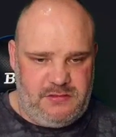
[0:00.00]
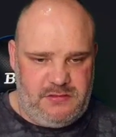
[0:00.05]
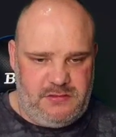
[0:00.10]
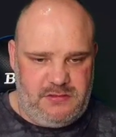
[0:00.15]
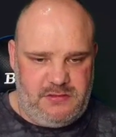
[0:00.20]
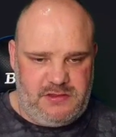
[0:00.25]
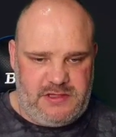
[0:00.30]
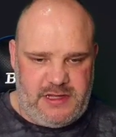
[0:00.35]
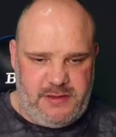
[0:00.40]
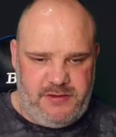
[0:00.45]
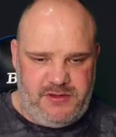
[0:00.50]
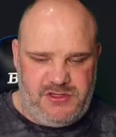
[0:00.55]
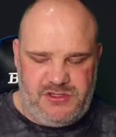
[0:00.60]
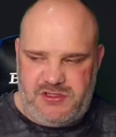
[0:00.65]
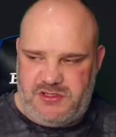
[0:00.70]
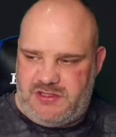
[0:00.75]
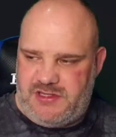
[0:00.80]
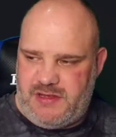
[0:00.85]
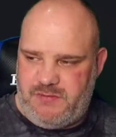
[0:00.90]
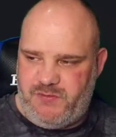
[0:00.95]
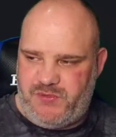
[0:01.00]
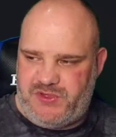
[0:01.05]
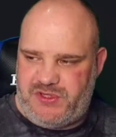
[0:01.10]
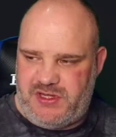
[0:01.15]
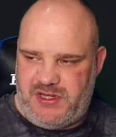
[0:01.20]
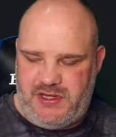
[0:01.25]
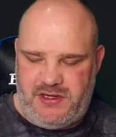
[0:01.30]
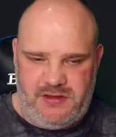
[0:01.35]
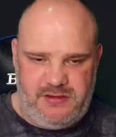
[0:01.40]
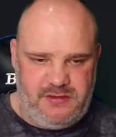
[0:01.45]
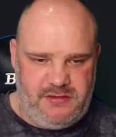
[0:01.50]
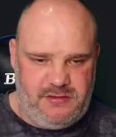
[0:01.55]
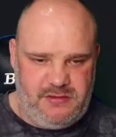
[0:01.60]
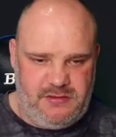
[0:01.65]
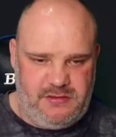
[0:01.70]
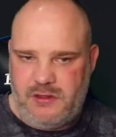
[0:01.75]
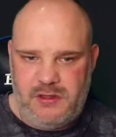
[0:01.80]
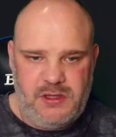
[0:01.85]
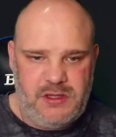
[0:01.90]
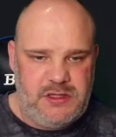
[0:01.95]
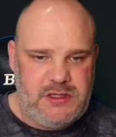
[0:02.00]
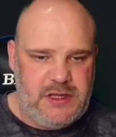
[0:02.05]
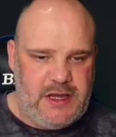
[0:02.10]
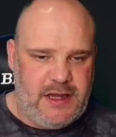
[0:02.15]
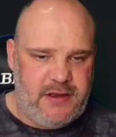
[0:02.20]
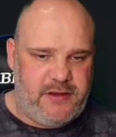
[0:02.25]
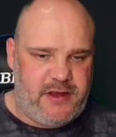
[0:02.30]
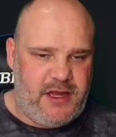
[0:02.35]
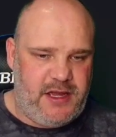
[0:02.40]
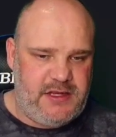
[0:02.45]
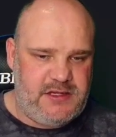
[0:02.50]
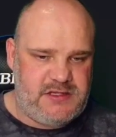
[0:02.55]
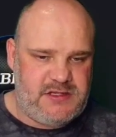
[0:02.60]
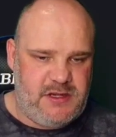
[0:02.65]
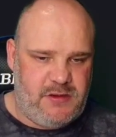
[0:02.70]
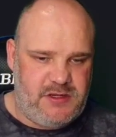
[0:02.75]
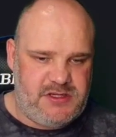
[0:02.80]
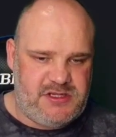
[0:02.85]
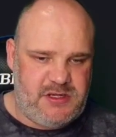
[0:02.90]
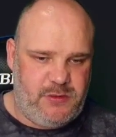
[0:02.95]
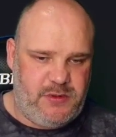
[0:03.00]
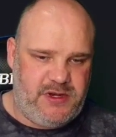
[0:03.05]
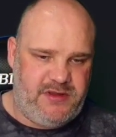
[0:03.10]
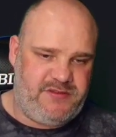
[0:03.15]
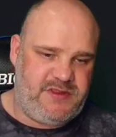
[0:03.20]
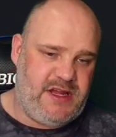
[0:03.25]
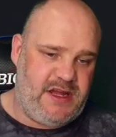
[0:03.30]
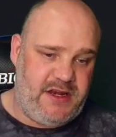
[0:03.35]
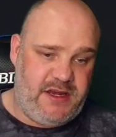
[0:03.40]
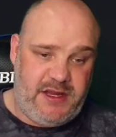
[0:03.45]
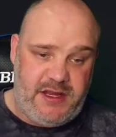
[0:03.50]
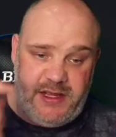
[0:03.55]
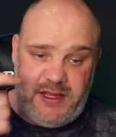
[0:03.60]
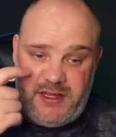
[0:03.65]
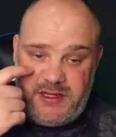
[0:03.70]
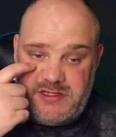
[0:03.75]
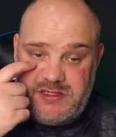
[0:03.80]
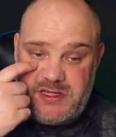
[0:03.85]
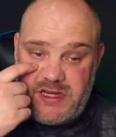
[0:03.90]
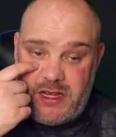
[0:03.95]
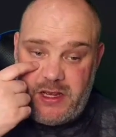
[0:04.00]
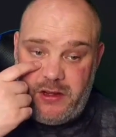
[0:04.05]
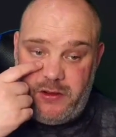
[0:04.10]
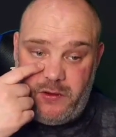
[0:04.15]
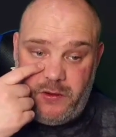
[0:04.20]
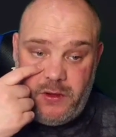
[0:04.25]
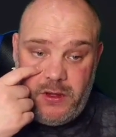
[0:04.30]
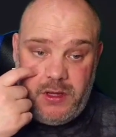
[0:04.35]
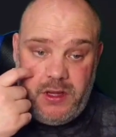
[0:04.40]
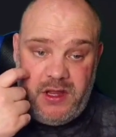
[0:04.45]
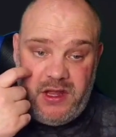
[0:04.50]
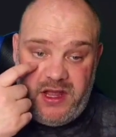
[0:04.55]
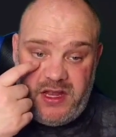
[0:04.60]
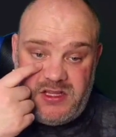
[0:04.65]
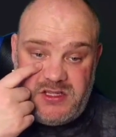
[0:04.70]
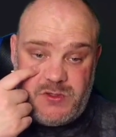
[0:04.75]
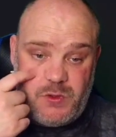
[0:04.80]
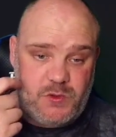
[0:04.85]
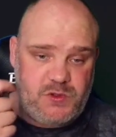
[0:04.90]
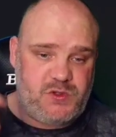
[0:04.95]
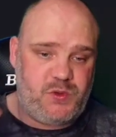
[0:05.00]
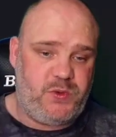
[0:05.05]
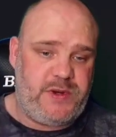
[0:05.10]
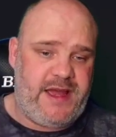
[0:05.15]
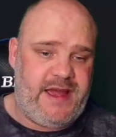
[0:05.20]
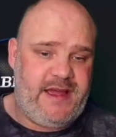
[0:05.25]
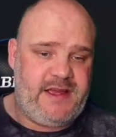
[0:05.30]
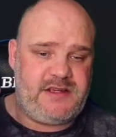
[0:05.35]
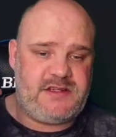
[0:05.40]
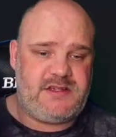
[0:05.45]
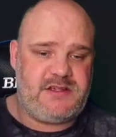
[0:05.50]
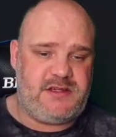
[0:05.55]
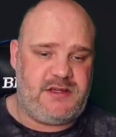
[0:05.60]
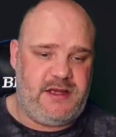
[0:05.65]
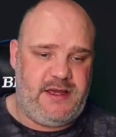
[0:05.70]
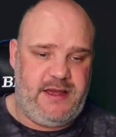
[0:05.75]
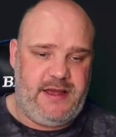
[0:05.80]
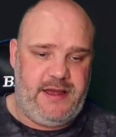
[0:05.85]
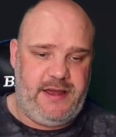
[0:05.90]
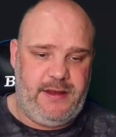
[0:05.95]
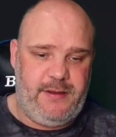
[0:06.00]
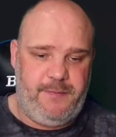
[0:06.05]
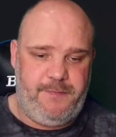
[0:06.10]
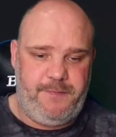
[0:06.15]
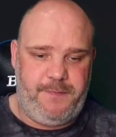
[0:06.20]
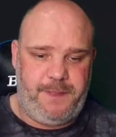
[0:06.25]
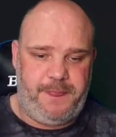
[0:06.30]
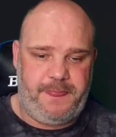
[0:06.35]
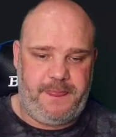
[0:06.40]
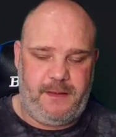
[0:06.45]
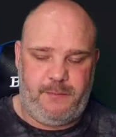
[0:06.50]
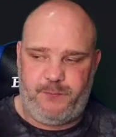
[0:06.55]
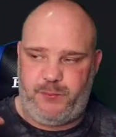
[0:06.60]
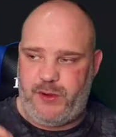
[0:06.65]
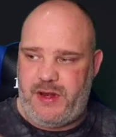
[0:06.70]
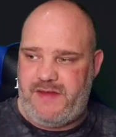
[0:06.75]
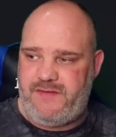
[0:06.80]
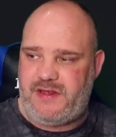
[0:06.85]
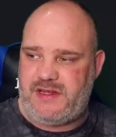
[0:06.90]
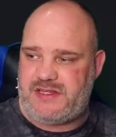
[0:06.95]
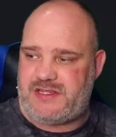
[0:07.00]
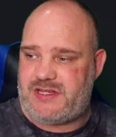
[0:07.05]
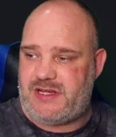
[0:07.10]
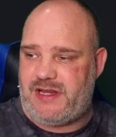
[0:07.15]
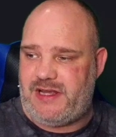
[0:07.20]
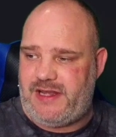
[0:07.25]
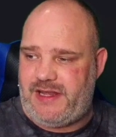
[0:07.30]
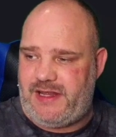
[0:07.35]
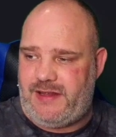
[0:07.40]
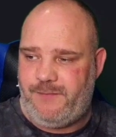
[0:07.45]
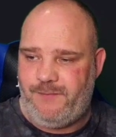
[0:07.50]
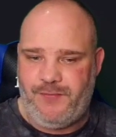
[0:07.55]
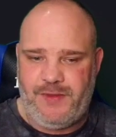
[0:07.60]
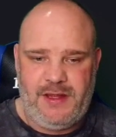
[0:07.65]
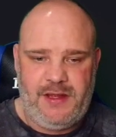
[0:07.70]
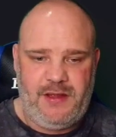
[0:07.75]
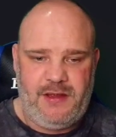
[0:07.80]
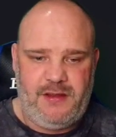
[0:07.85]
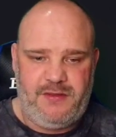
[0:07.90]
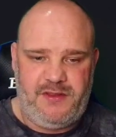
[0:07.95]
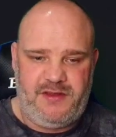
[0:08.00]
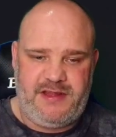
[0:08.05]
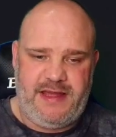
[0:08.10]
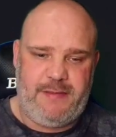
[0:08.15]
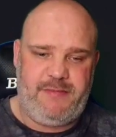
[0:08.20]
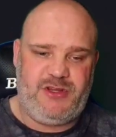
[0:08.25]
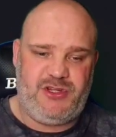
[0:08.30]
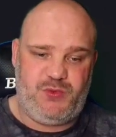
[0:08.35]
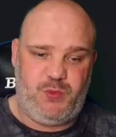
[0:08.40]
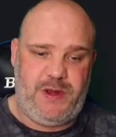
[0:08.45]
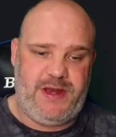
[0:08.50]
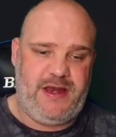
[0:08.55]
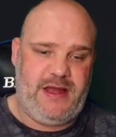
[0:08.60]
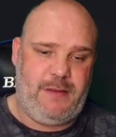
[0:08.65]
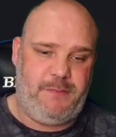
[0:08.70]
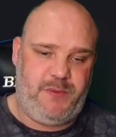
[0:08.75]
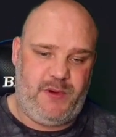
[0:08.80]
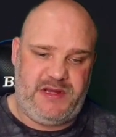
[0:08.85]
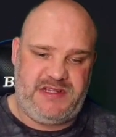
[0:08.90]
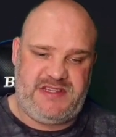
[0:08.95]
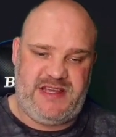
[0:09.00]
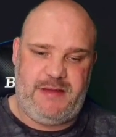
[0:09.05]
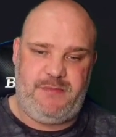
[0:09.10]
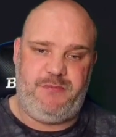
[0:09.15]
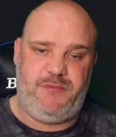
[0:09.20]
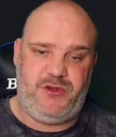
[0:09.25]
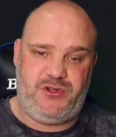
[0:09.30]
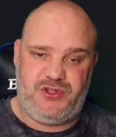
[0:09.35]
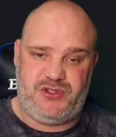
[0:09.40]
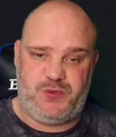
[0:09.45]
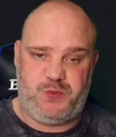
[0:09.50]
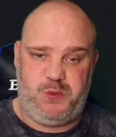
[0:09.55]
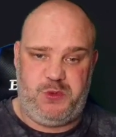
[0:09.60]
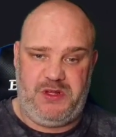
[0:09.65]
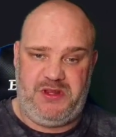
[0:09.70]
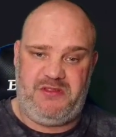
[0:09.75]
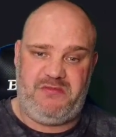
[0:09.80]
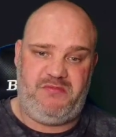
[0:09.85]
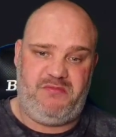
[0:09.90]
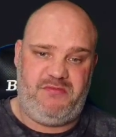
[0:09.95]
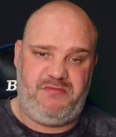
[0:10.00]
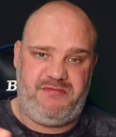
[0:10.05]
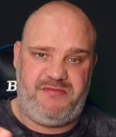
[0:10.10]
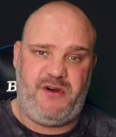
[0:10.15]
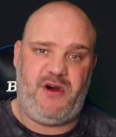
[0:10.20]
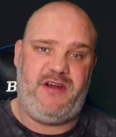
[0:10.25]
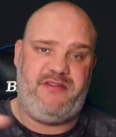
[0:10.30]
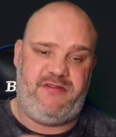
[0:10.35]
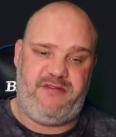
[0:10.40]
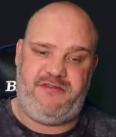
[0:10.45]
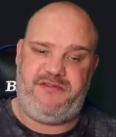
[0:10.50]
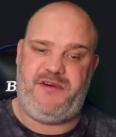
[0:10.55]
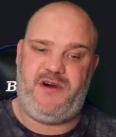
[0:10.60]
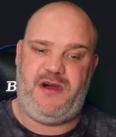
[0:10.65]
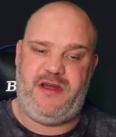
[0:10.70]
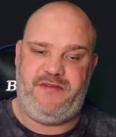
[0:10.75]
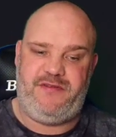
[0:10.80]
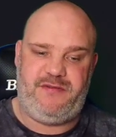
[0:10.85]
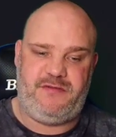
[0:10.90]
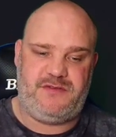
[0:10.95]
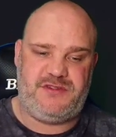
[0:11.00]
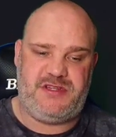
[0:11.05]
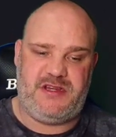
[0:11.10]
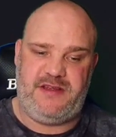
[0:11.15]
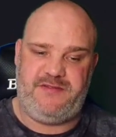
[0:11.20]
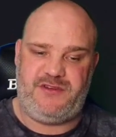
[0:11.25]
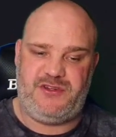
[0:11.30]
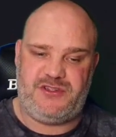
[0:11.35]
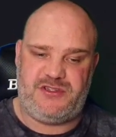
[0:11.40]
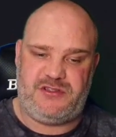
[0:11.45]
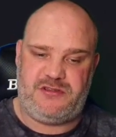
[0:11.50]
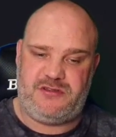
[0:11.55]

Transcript: damage 10%. Okay, so I see what they've done here. So in Sorcelled Axe, previously the damage went up by 10, but just with 5 and 5, so they've just